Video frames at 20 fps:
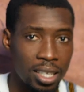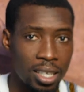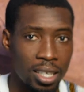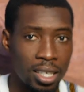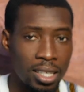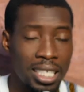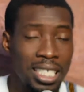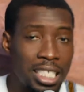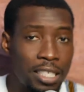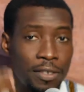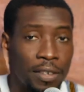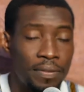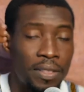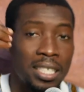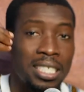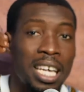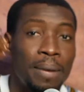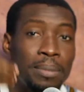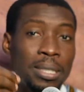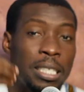This
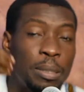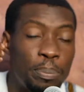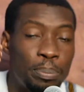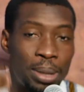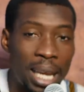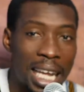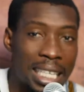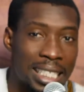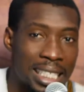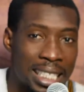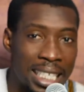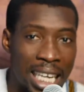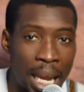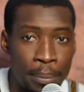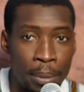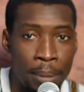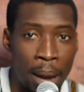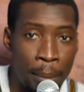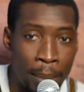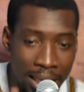50 something plus
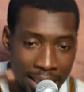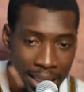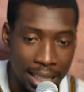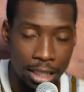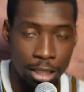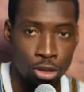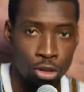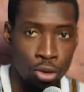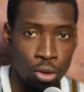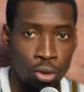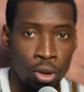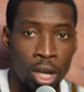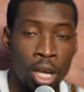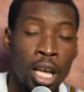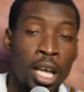Baba said no.